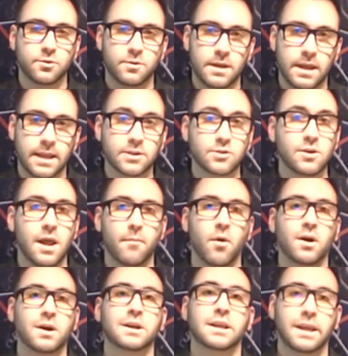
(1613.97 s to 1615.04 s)
to the internet
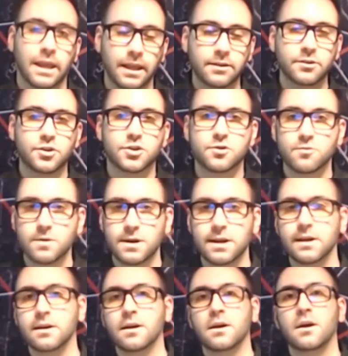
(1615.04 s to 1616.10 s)
marketing
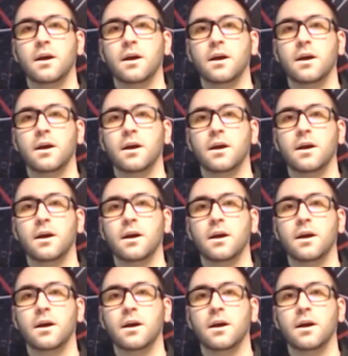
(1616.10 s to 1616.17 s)
industry